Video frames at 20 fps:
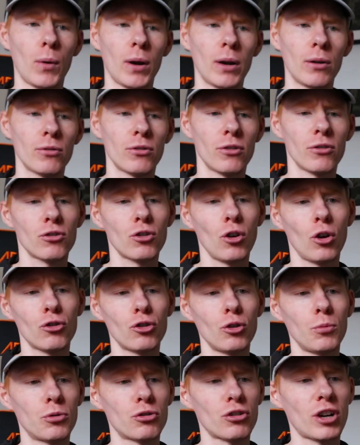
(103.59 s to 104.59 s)
Whereas the Scott
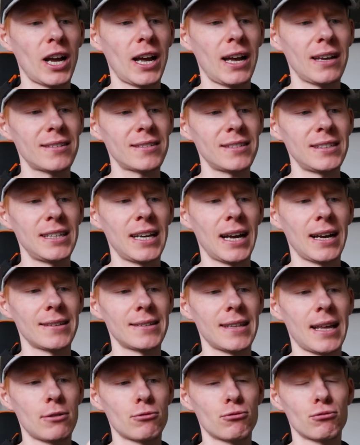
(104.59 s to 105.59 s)
Supertrack RC
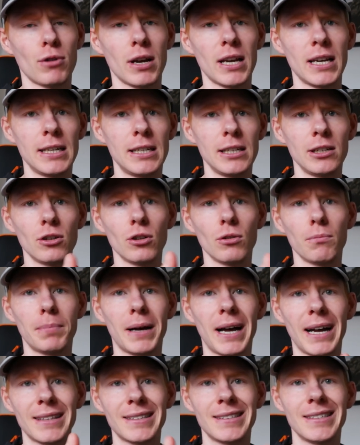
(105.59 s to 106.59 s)
has that radial
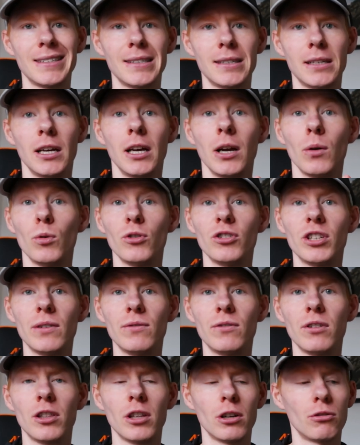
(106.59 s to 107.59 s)
pattern, which
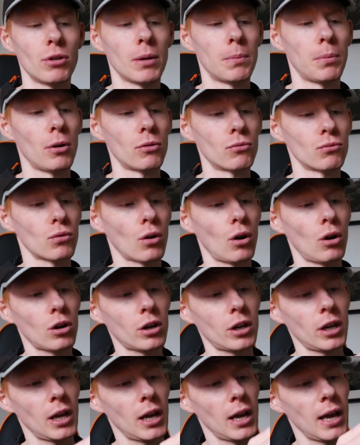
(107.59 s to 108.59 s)
gives you the grip on
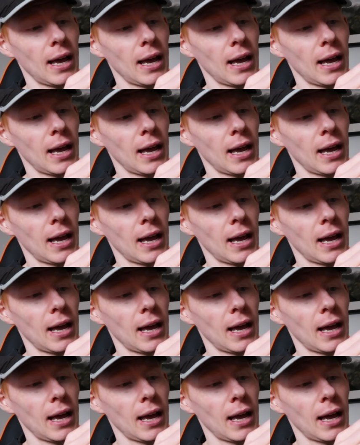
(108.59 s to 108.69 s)
rock,